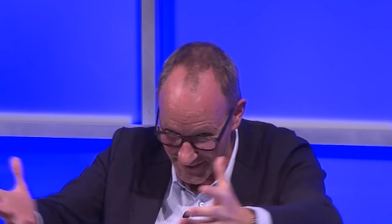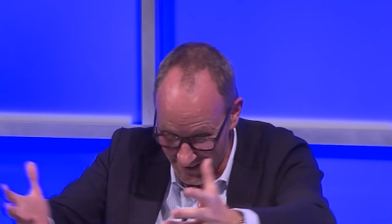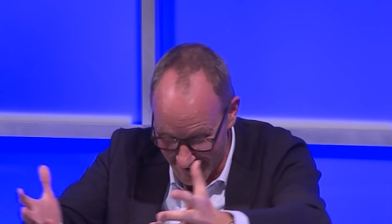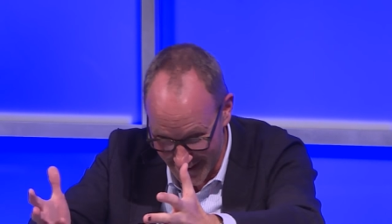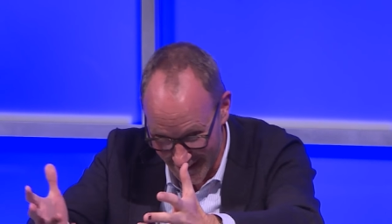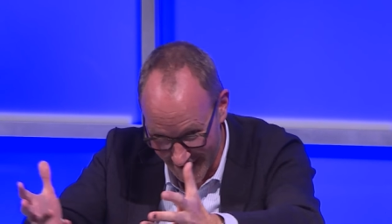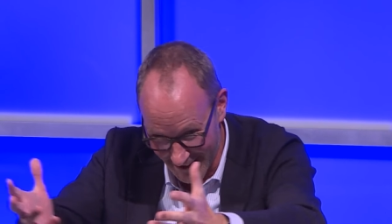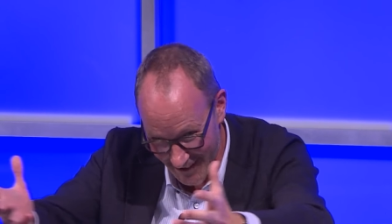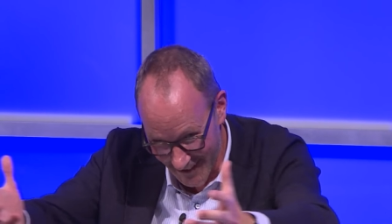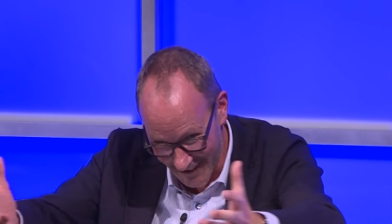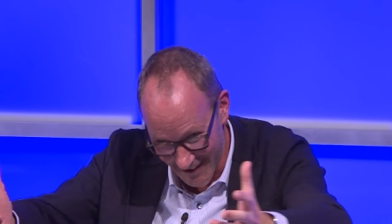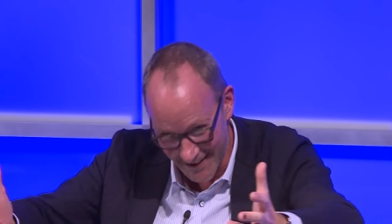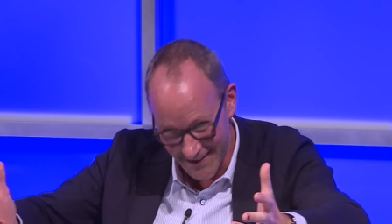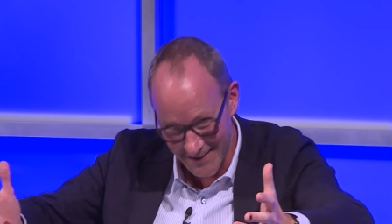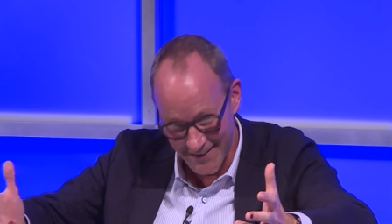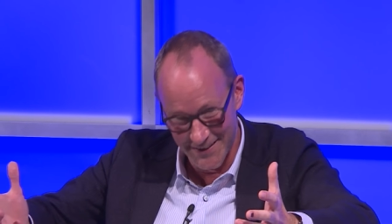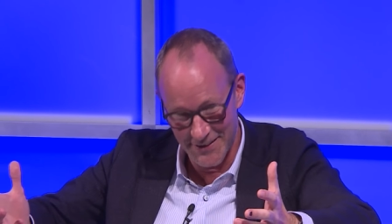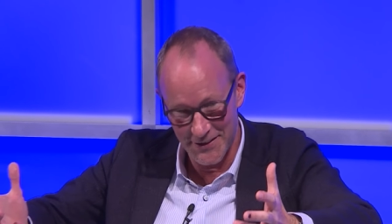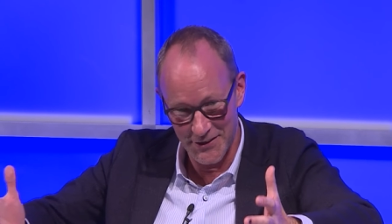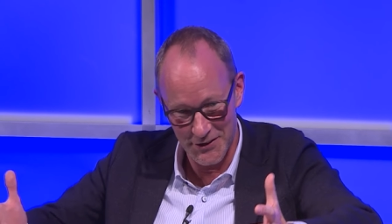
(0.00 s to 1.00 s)
the
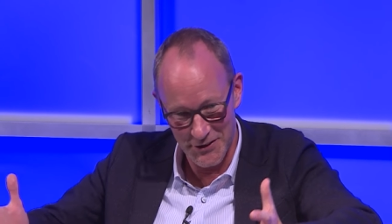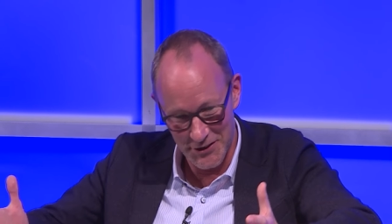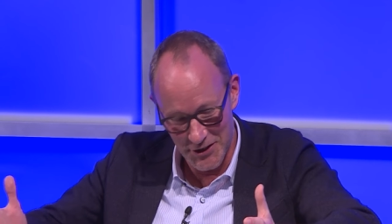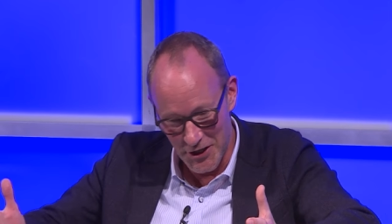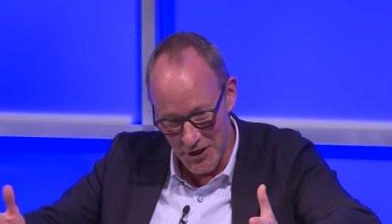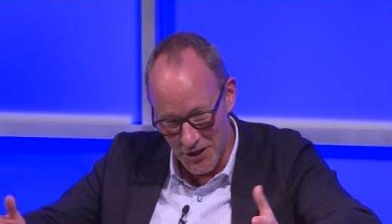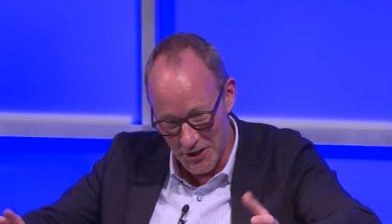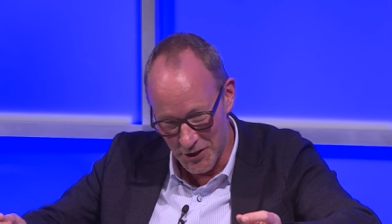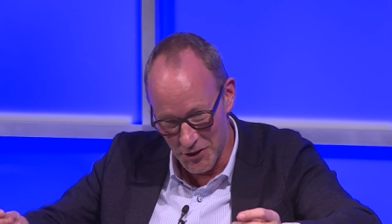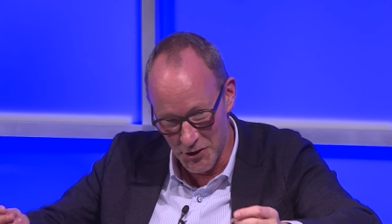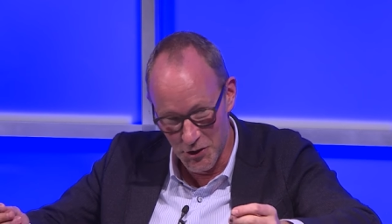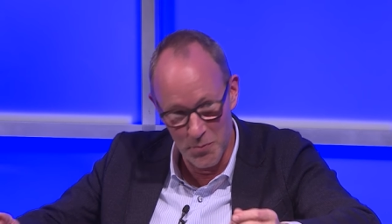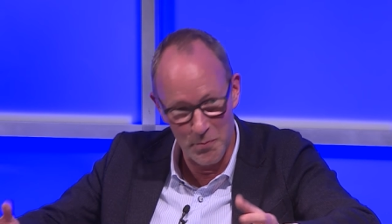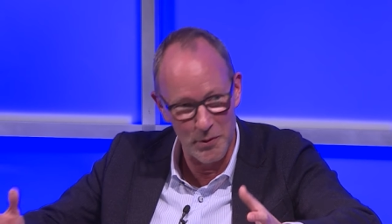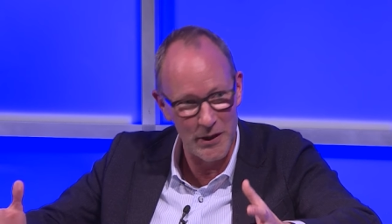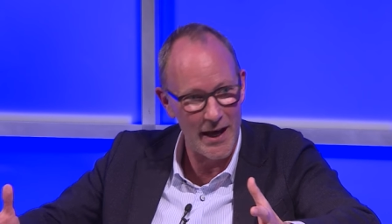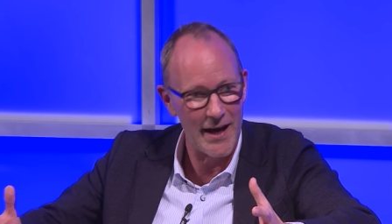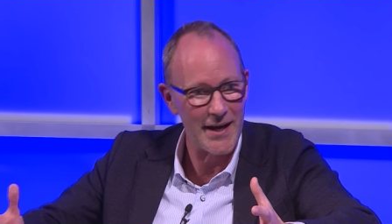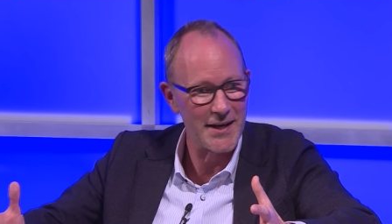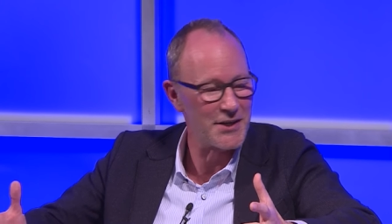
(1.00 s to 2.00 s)
the
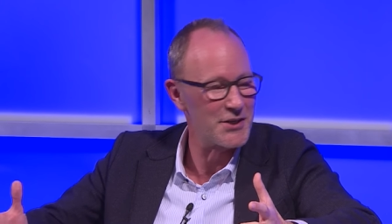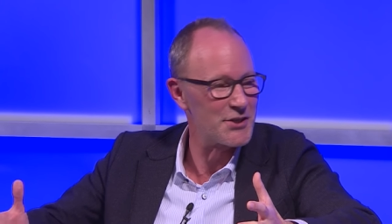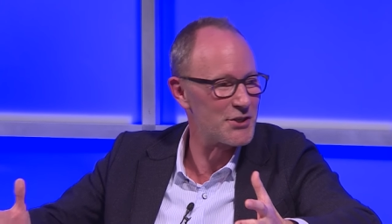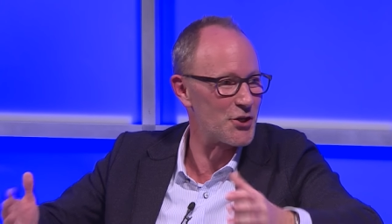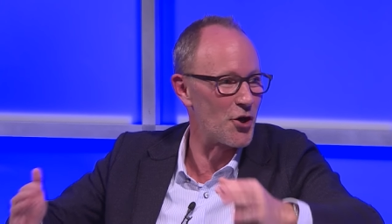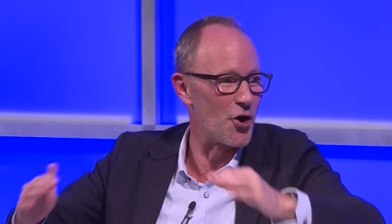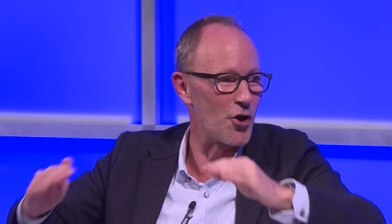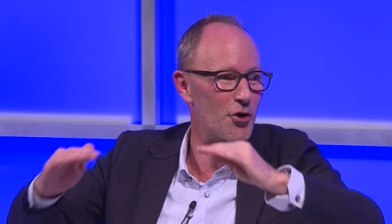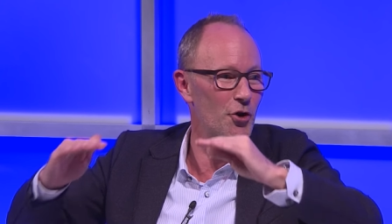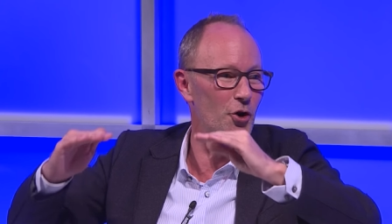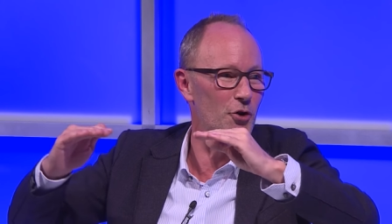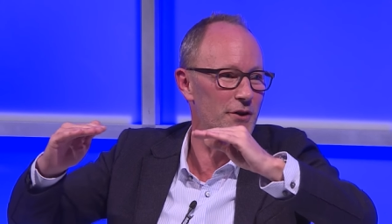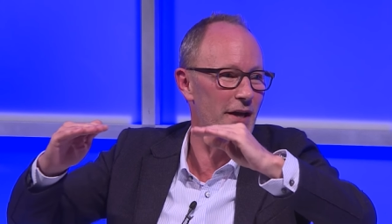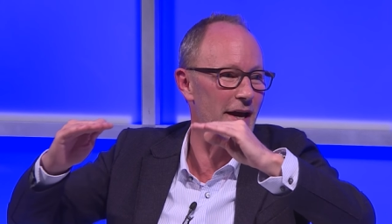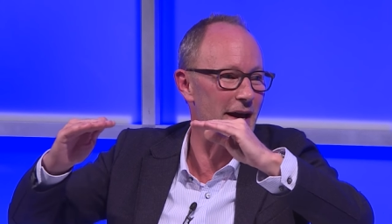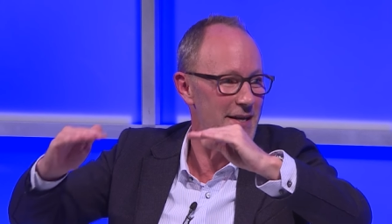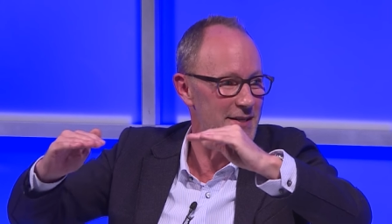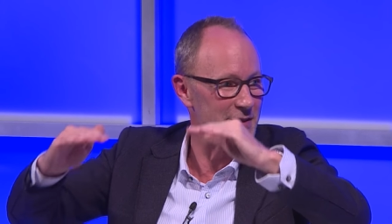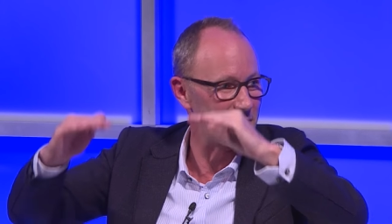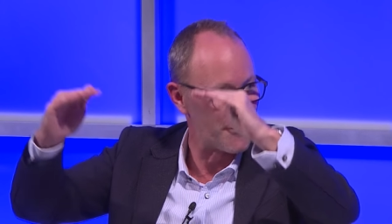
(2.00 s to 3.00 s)
suppliers are not
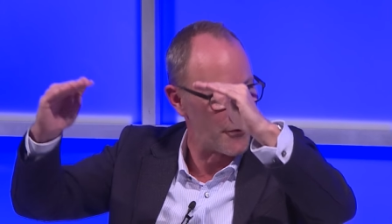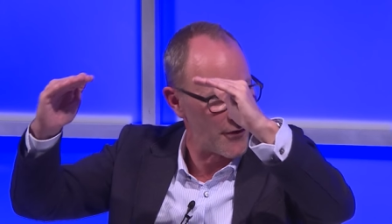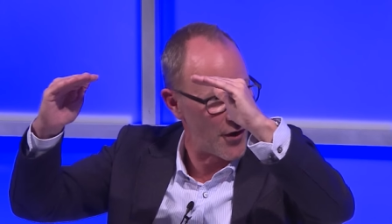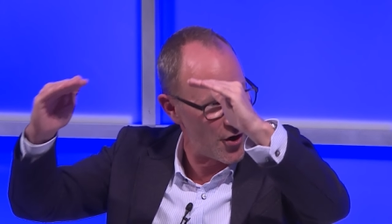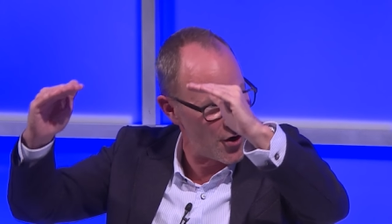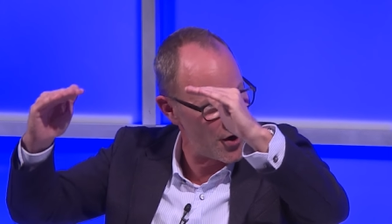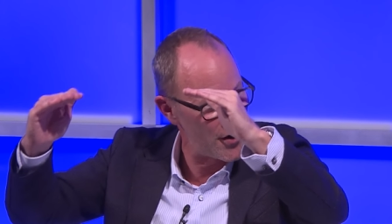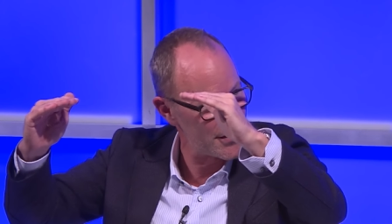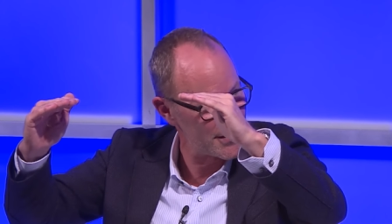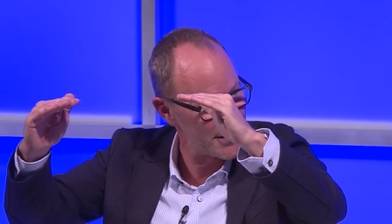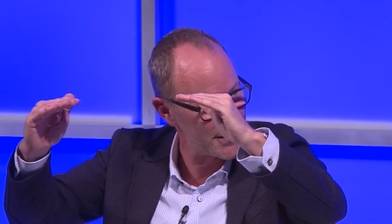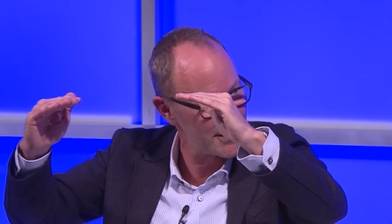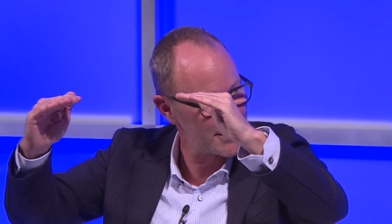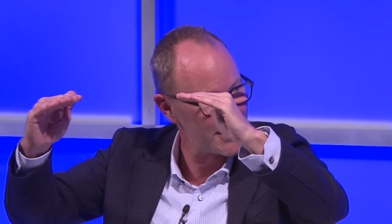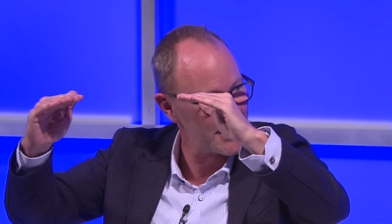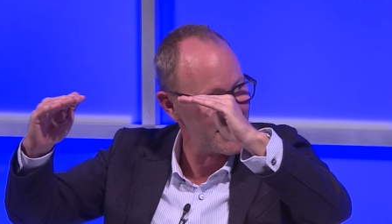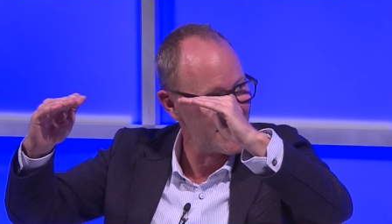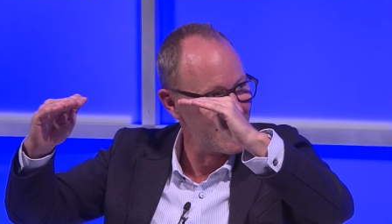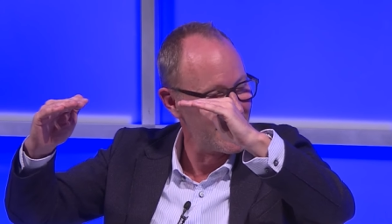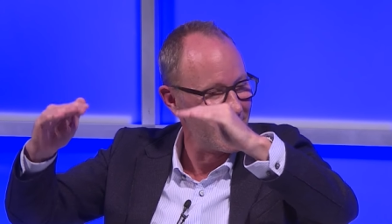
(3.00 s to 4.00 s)
as fast
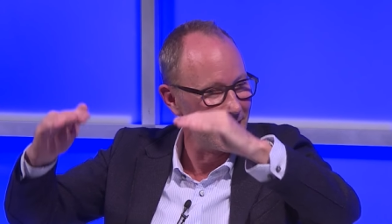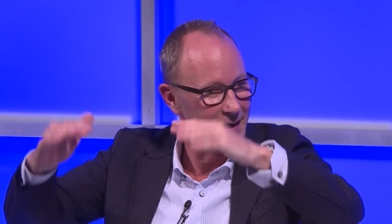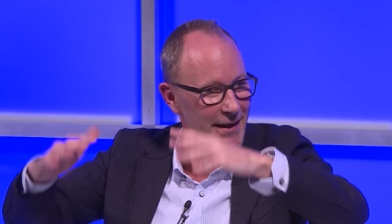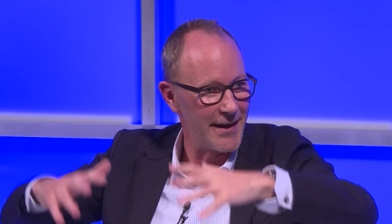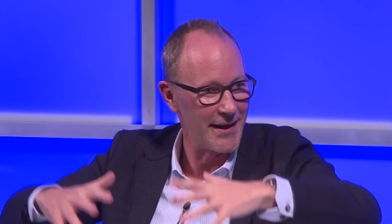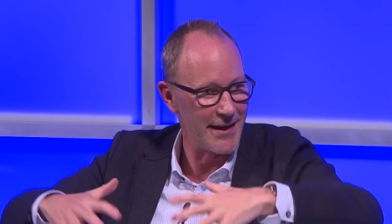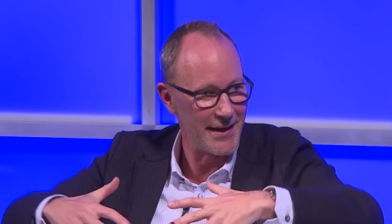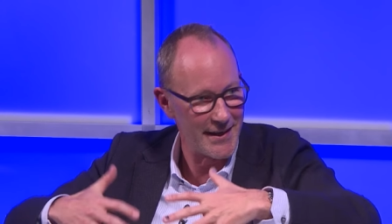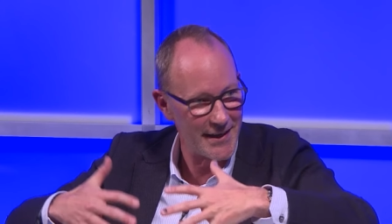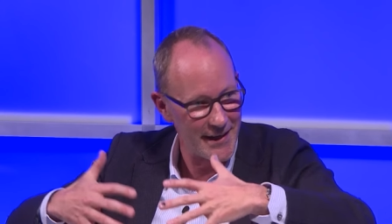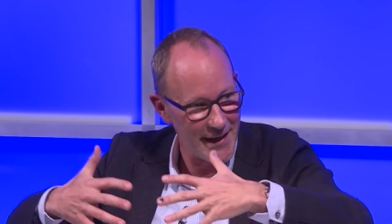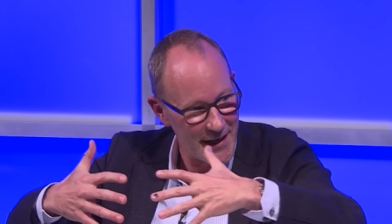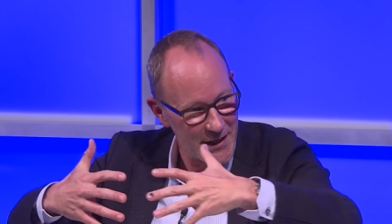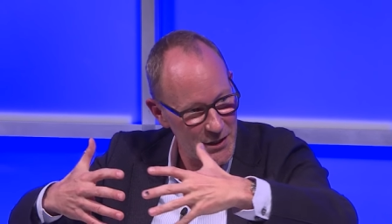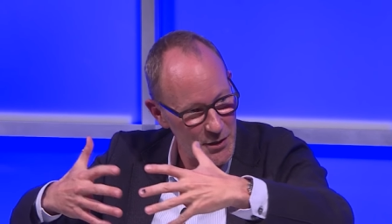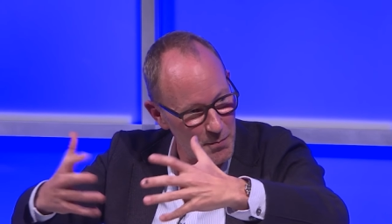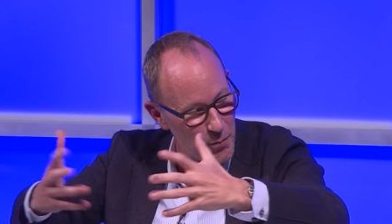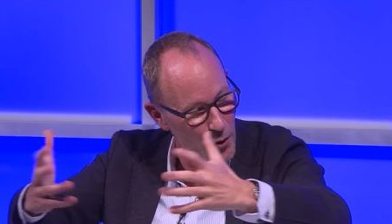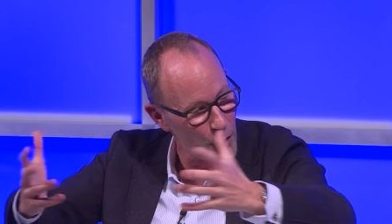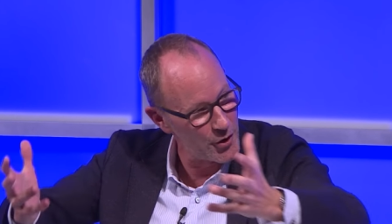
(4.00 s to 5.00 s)
in
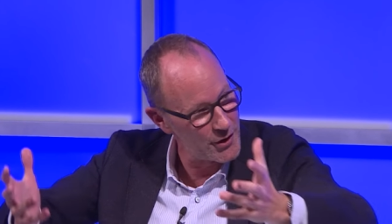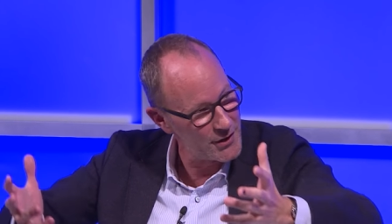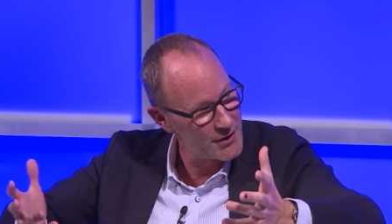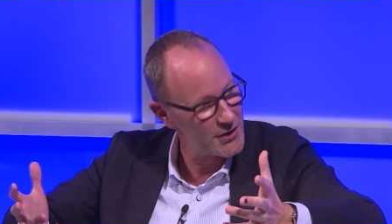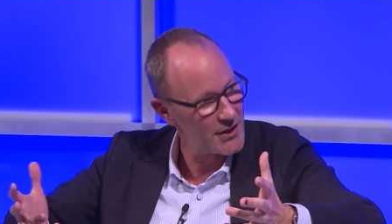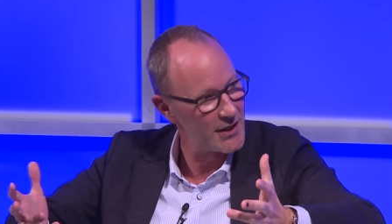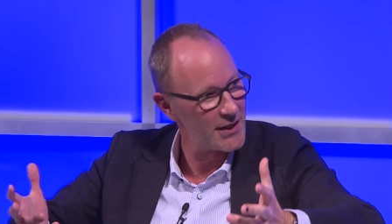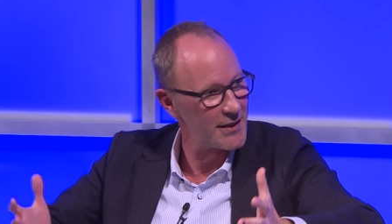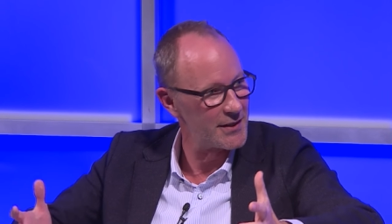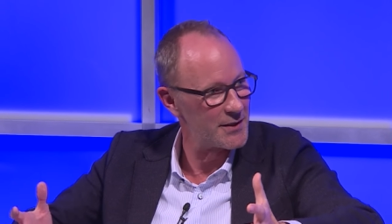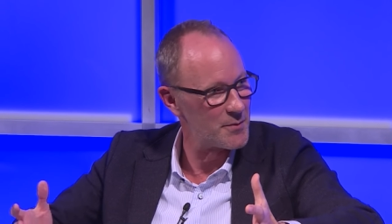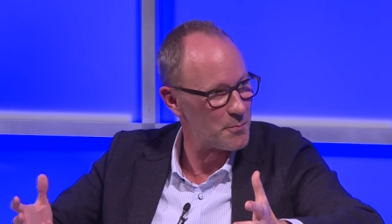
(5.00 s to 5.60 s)
exploiting the